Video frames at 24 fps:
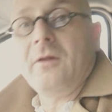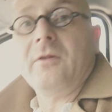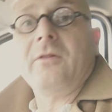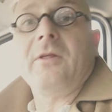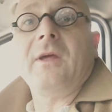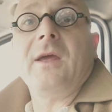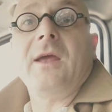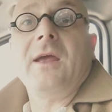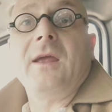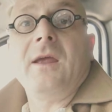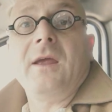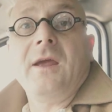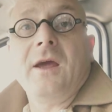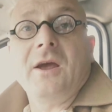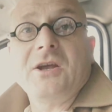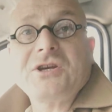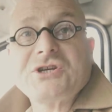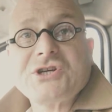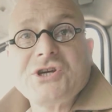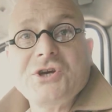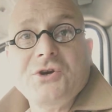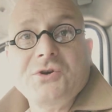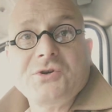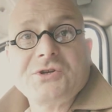the
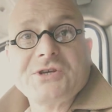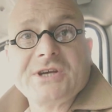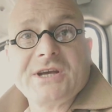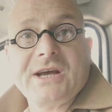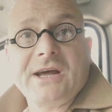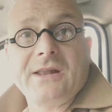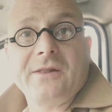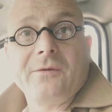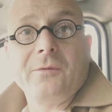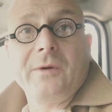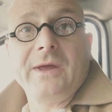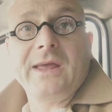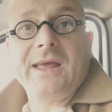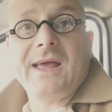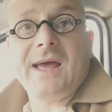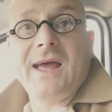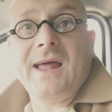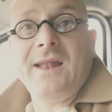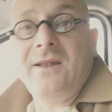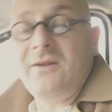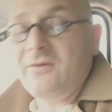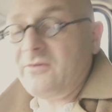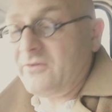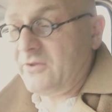shoot at the
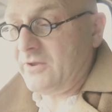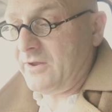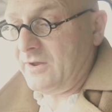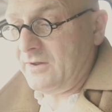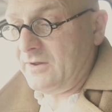weekend,